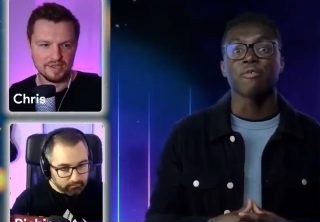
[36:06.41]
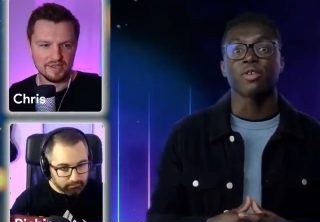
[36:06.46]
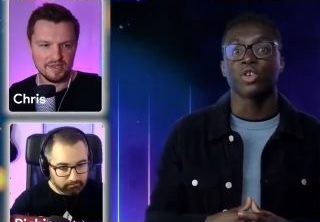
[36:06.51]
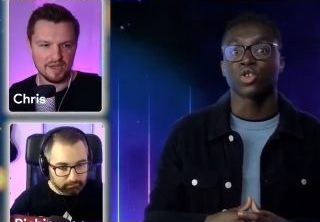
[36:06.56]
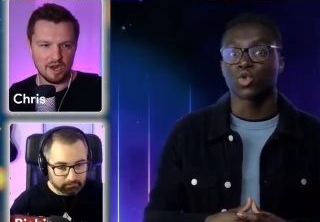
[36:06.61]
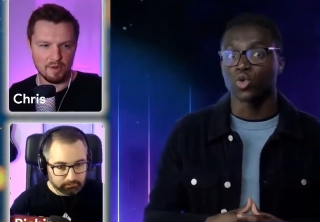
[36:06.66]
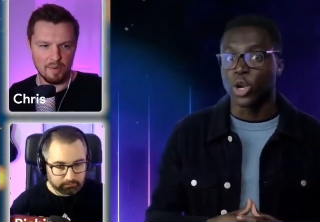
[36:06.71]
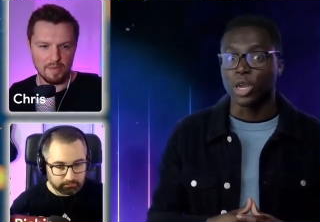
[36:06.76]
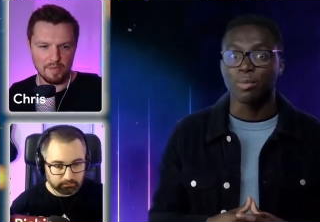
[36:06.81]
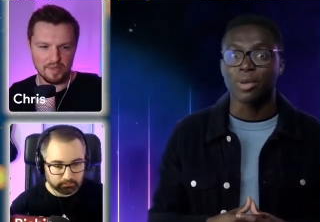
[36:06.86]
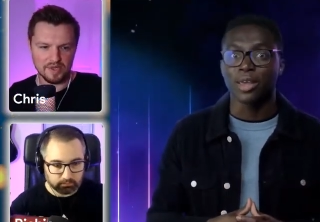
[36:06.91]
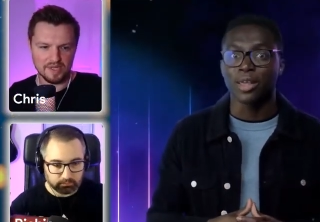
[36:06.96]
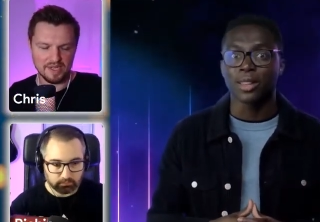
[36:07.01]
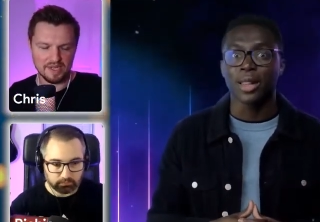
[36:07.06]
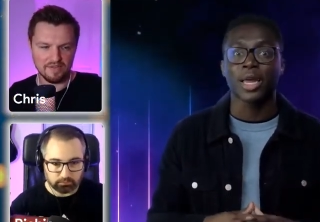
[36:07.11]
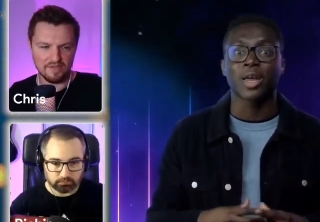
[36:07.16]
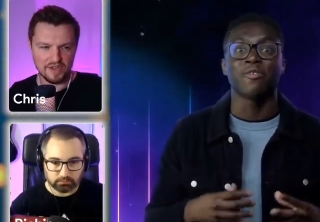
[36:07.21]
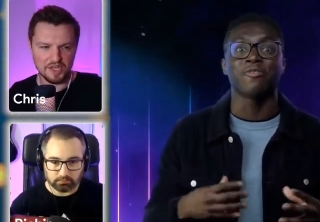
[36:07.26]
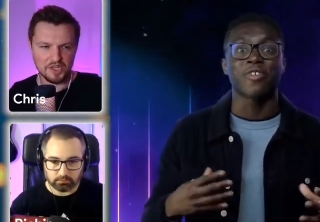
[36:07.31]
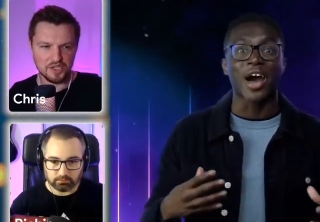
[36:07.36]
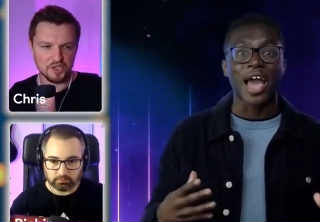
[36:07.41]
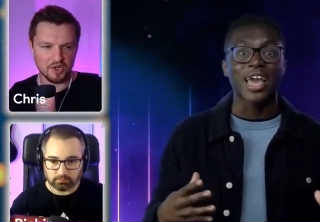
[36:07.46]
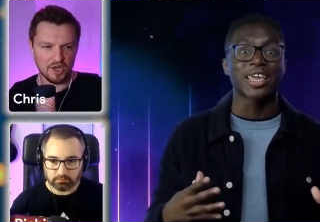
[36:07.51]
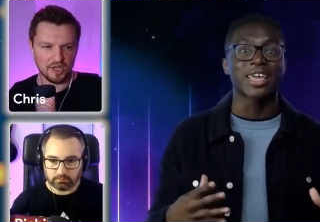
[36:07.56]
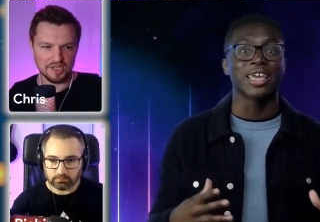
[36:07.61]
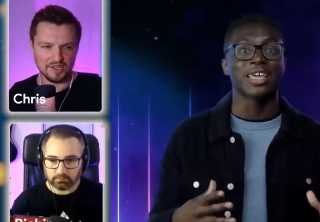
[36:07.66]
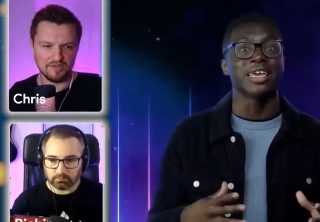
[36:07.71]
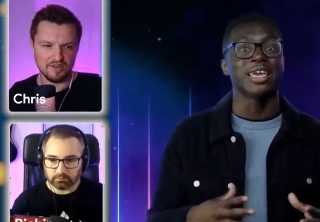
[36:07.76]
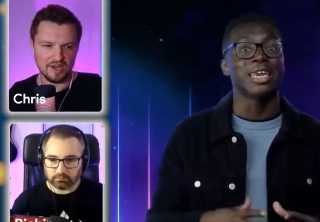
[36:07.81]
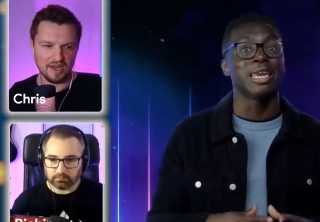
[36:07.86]
Speaker 1: I remember the T V show. I
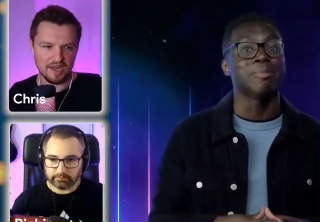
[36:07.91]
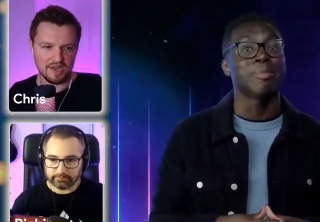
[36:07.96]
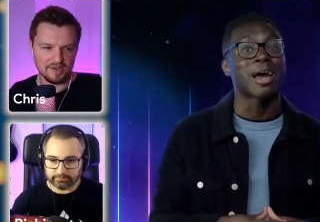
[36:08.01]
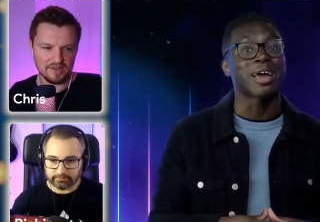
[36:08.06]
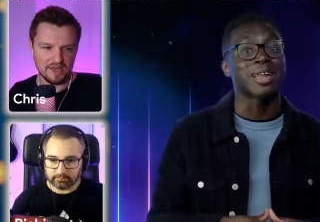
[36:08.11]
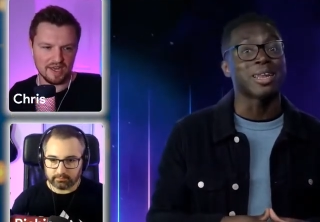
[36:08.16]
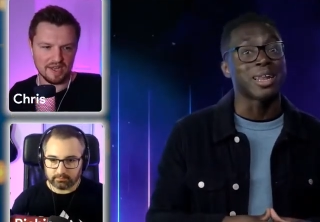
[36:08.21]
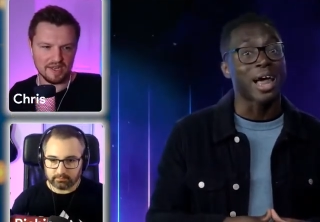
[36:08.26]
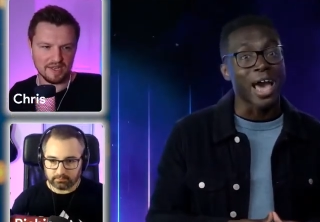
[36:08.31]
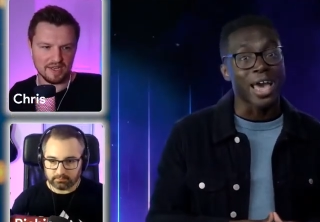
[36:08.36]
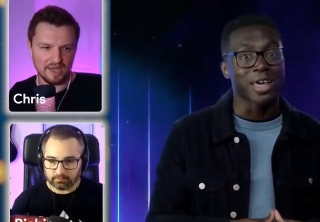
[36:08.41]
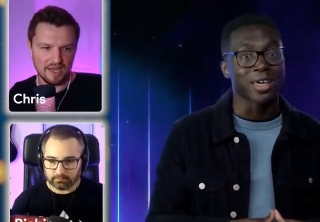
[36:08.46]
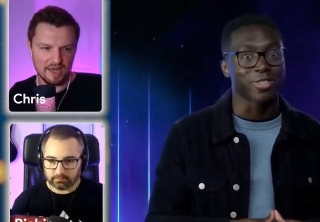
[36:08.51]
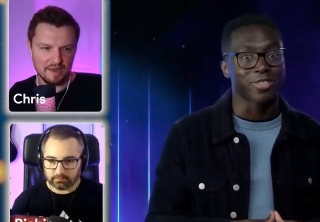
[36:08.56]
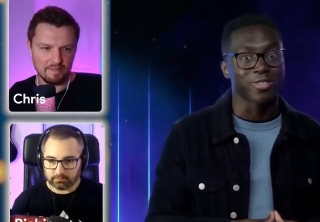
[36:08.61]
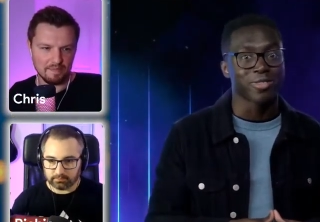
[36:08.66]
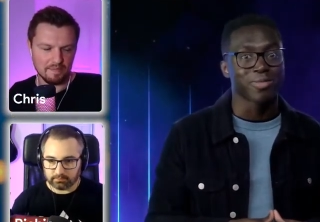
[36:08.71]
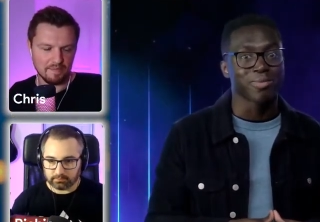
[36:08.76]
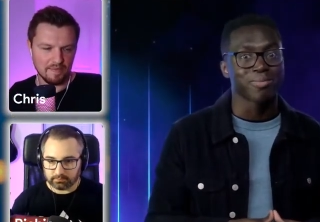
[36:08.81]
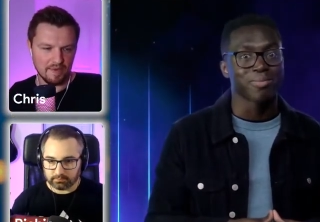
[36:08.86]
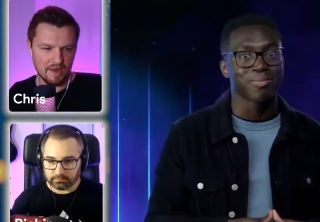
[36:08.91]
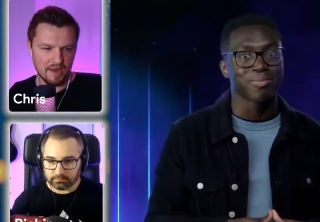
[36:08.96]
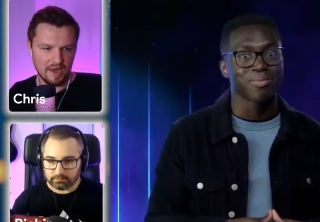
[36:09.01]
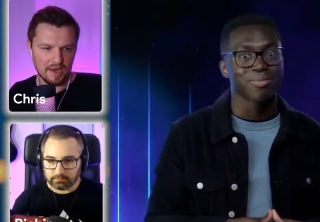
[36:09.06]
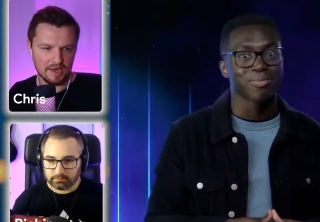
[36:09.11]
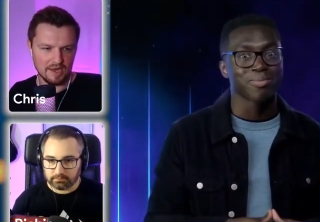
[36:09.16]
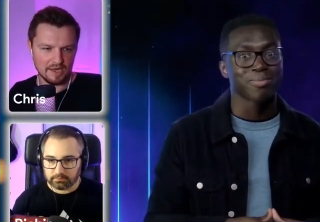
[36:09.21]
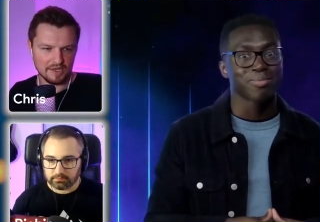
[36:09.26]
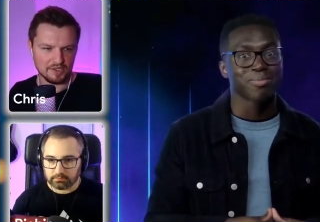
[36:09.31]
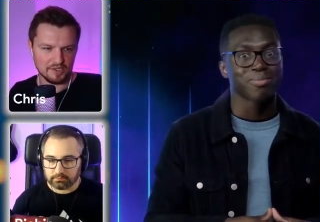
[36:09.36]
didn't realise they had a game uh,
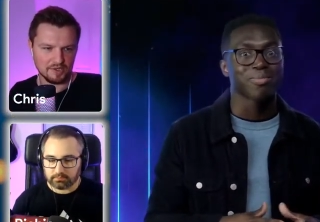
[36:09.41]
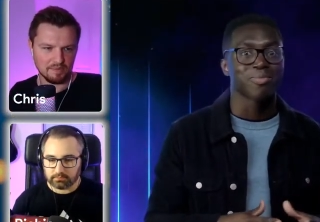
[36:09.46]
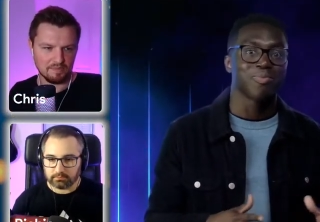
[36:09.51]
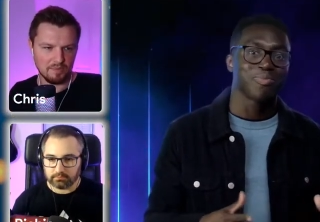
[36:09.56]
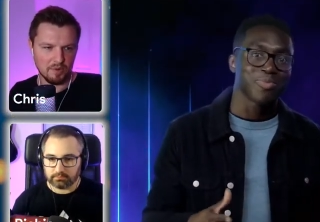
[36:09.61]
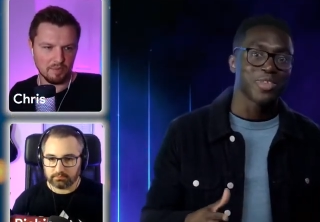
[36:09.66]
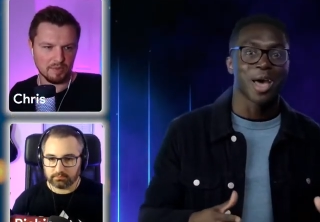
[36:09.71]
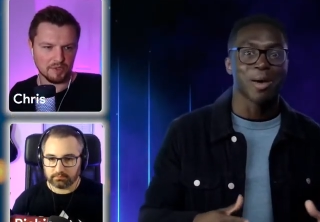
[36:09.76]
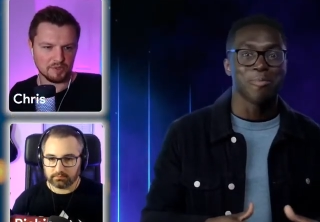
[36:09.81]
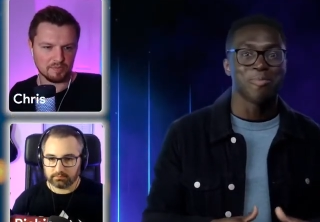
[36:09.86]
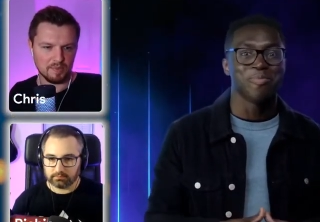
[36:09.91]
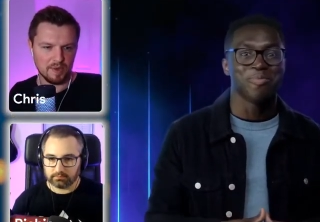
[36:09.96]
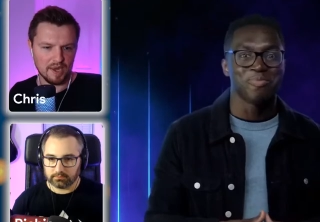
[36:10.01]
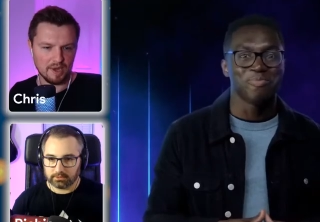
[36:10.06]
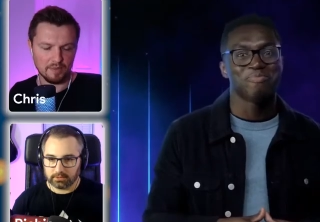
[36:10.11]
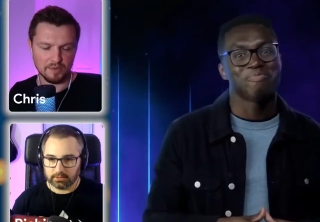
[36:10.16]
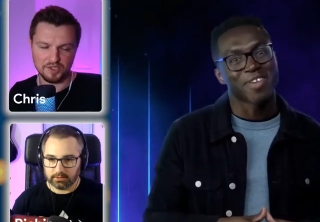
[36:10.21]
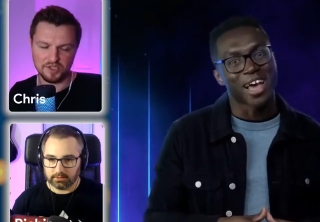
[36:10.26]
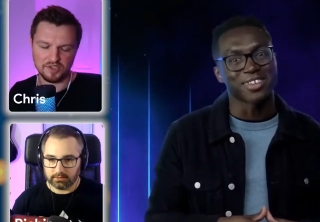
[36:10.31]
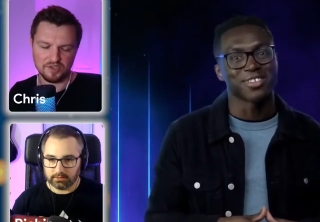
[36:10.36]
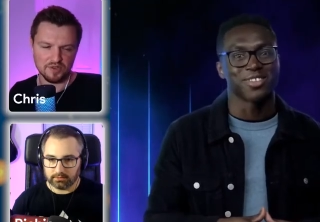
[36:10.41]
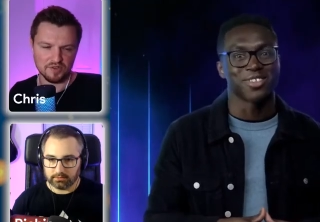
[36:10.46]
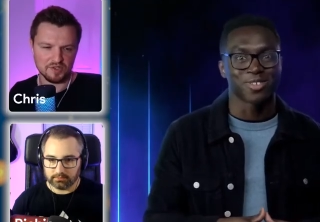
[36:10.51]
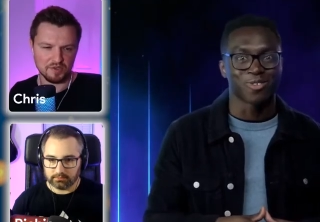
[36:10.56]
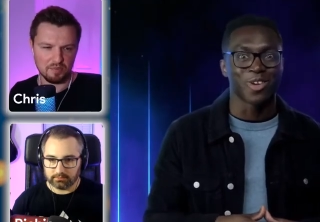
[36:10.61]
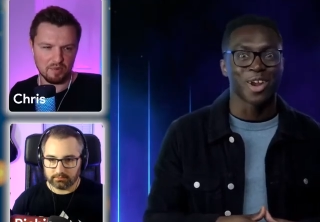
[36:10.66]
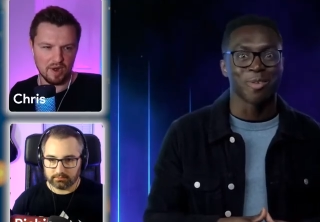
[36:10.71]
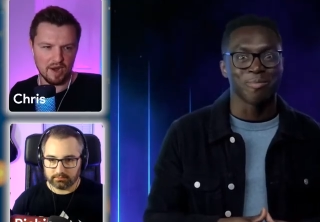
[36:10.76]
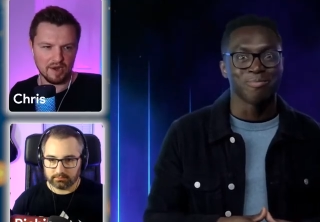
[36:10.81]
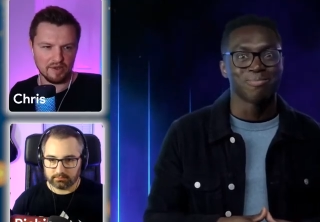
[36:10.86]
actually published by it, which is no
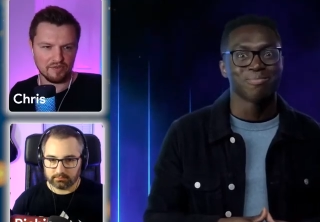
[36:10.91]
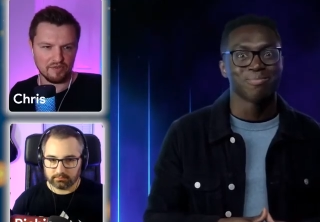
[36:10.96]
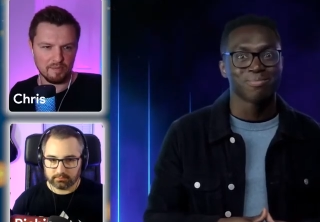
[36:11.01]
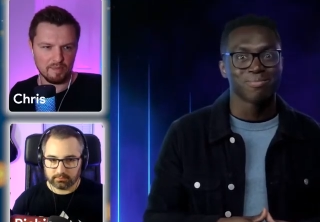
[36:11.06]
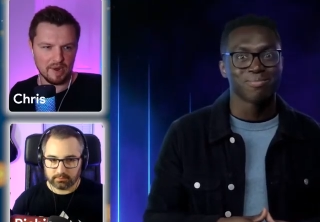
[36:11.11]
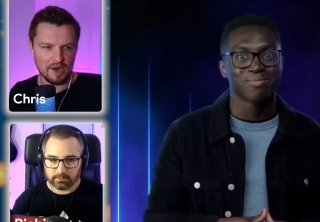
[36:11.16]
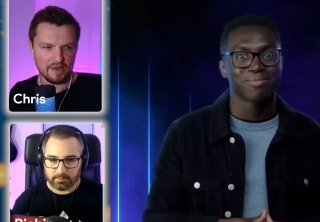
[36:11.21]
surprise from back